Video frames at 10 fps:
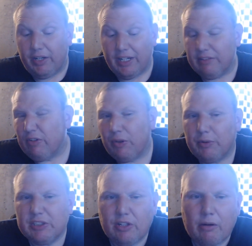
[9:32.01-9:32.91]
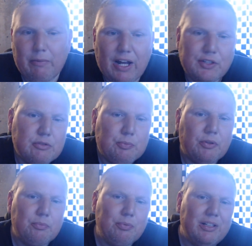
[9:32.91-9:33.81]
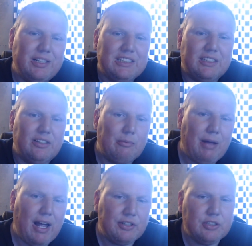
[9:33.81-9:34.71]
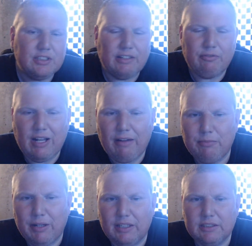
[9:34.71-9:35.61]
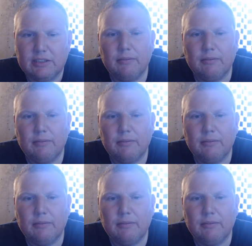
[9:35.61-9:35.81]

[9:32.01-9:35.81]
I give it a 3-star match. It was a pretty decent little match. 7.5 minutes.